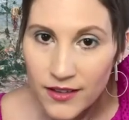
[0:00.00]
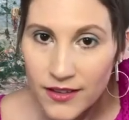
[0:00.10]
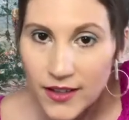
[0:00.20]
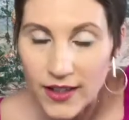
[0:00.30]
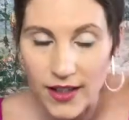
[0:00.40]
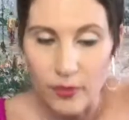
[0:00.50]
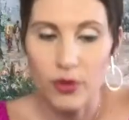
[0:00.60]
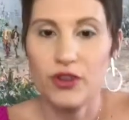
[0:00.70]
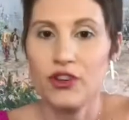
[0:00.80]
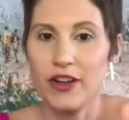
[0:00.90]
And again, put a
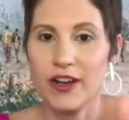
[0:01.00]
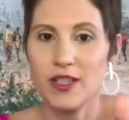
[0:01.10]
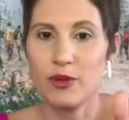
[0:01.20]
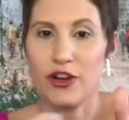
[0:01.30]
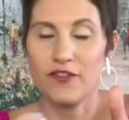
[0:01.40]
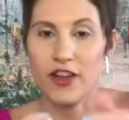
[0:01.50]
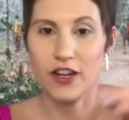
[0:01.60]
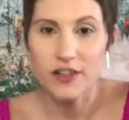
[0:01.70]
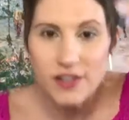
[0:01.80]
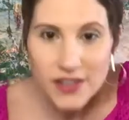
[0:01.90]
little hairspray on your
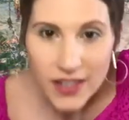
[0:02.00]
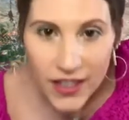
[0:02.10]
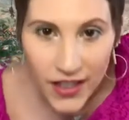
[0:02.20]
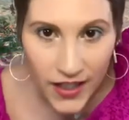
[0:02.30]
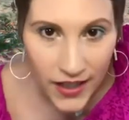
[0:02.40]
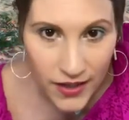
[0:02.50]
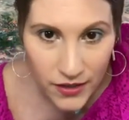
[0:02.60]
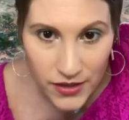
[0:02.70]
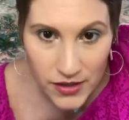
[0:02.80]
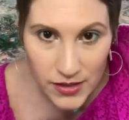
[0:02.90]
fingers and you
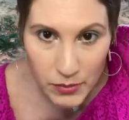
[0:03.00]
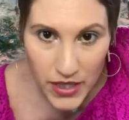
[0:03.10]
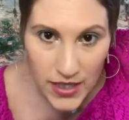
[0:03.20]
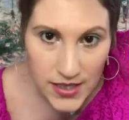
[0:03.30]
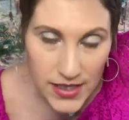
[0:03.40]
can just piece